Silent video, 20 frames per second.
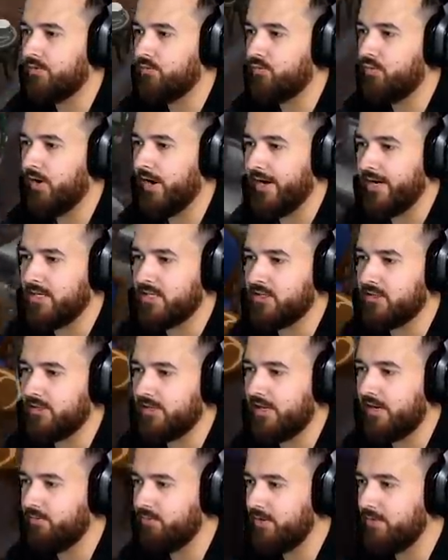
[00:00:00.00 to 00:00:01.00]
Right, so
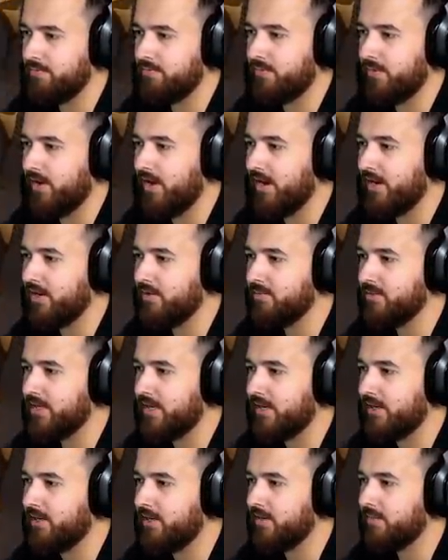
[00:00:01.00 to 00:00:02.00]
can we buy
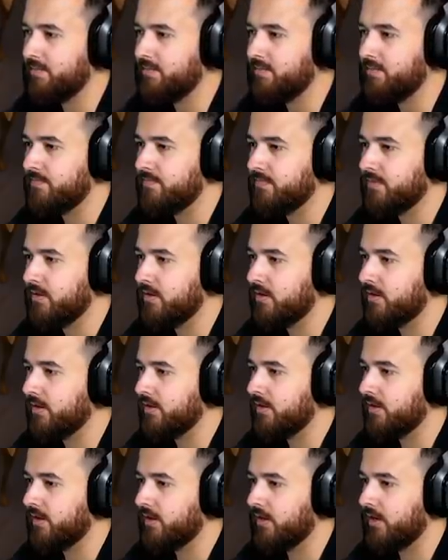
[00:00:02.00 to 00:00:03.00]
obtanium?
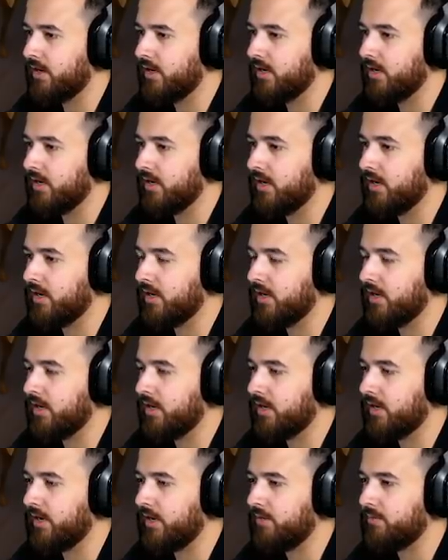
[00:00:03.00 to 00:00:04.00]

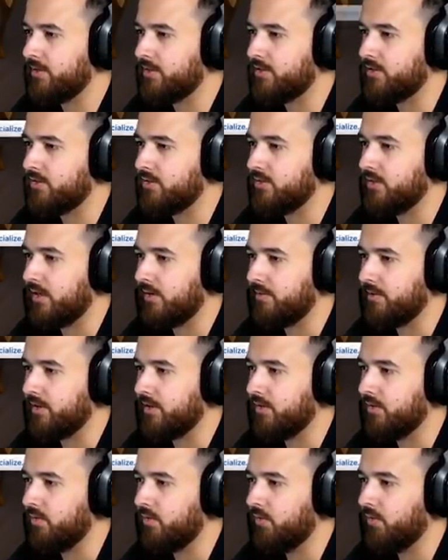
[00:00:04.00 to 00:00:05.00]
Uh, how do we do that? We
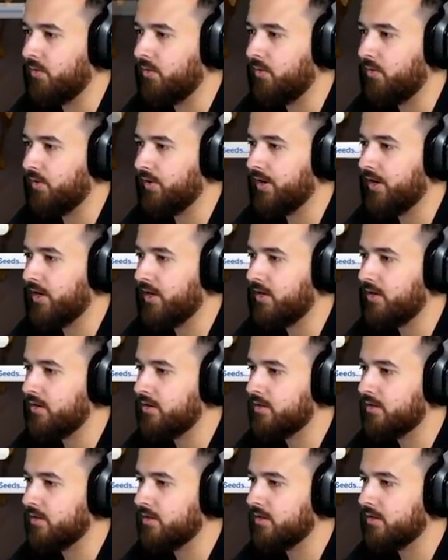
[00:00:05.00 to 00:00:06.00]
go order,
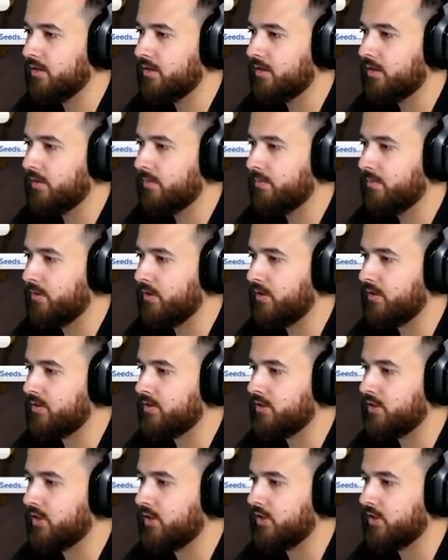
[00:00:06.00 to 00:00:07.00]

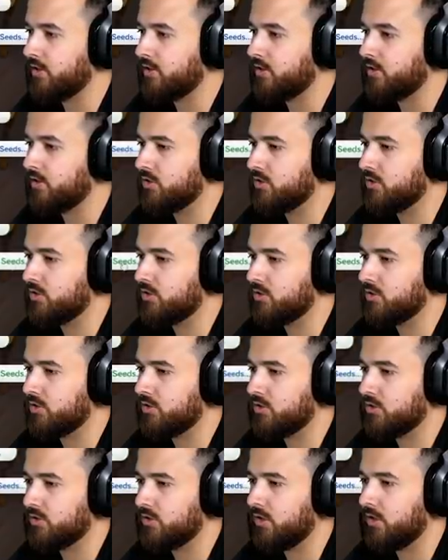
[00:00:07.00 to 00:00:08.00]

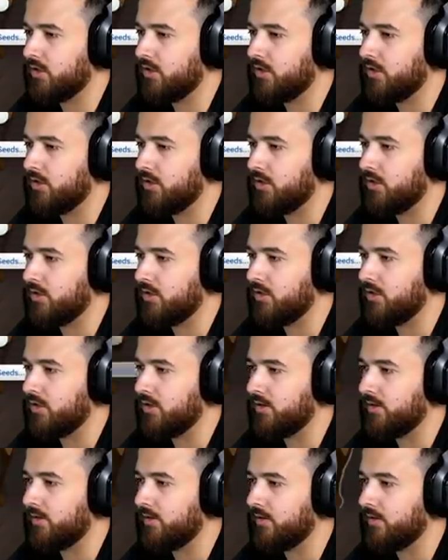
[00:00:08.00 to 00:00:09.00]
purchase,
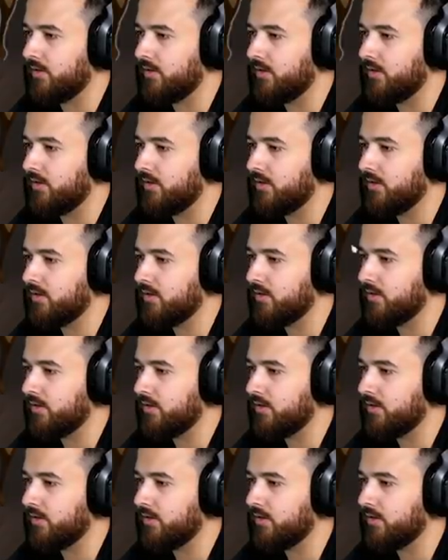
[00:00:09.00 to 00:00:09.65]
uh,